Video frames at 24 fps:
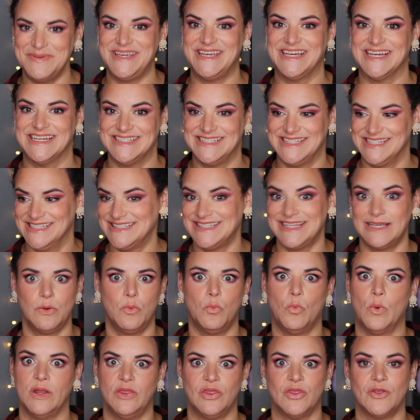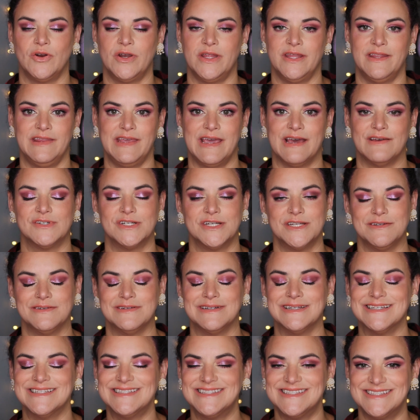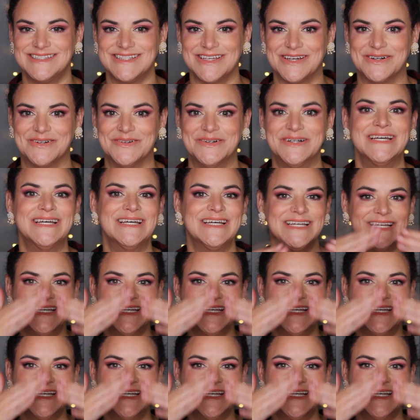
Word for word: because it's like 1.30 in the afternoon. So